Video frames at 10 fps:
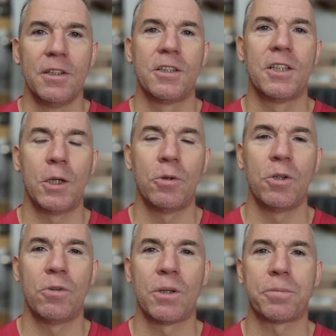So
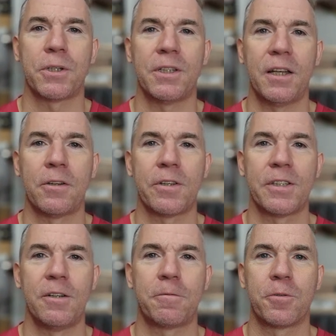you want to protect
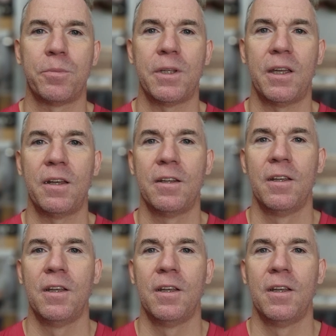yourself from that.